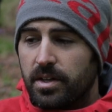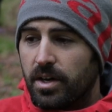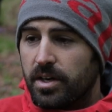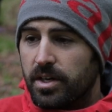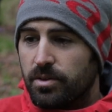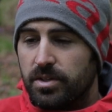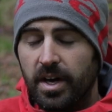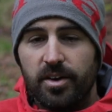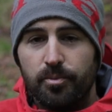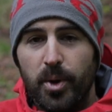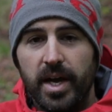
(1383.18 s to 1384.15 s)
that I use, I
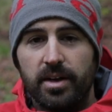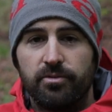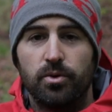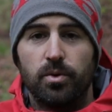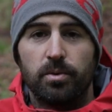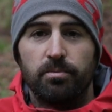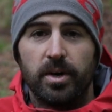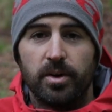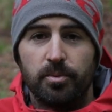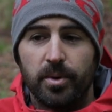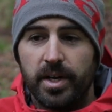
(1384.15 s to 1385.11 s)
have paid for with
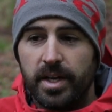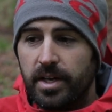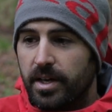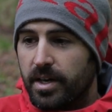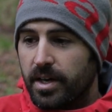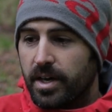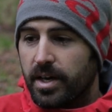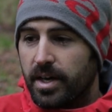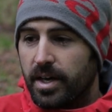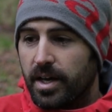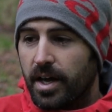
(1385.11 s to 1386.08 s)
my own money,
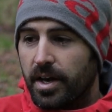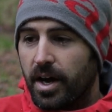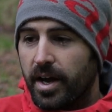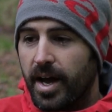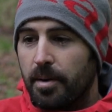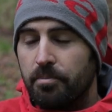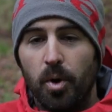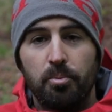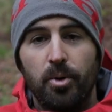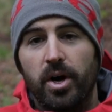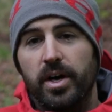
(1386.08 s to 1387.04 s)
and I am
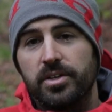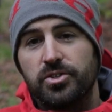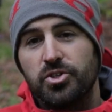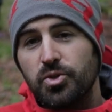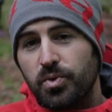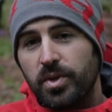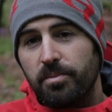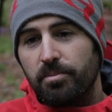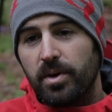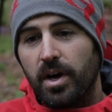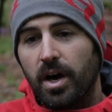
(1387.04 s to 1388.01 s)
not biased to
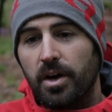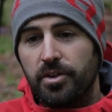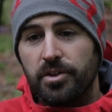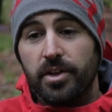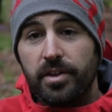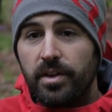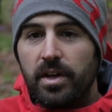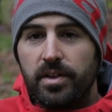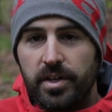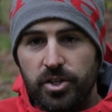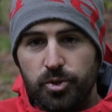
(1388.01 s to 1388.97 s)
them, other than
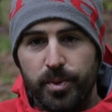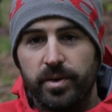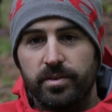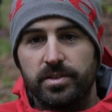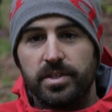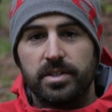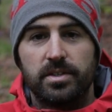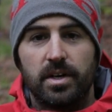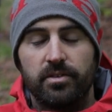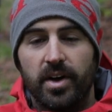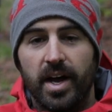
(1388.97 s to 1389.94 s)
the experiences
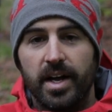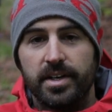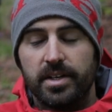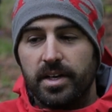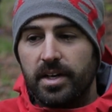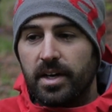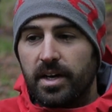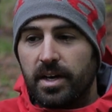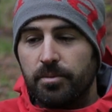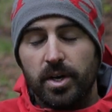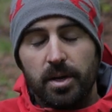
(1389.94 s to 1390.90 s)
that I've had.
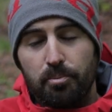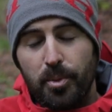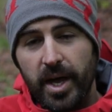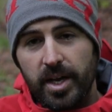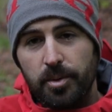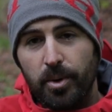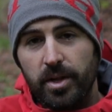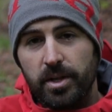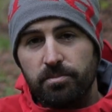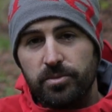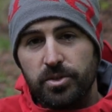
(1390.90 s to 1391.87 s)
I'm not getting paid by
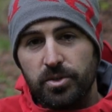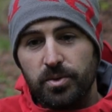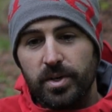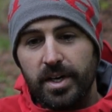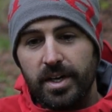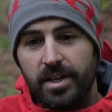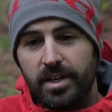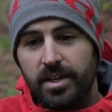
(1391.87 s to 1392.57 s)
them to